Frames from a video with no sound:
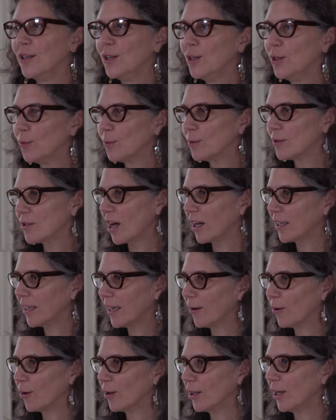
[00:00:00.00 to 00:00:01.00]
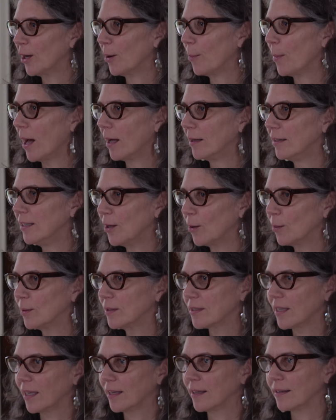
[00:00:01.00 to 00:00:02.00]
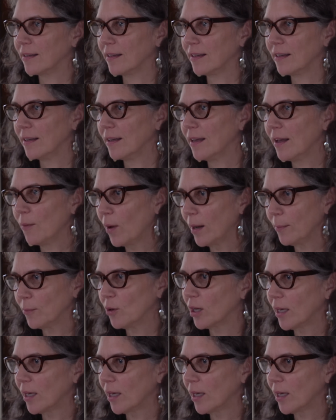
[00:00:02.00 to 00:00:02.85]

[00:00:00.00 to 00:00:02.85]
you were talking earlier about, you know, it's like when I'm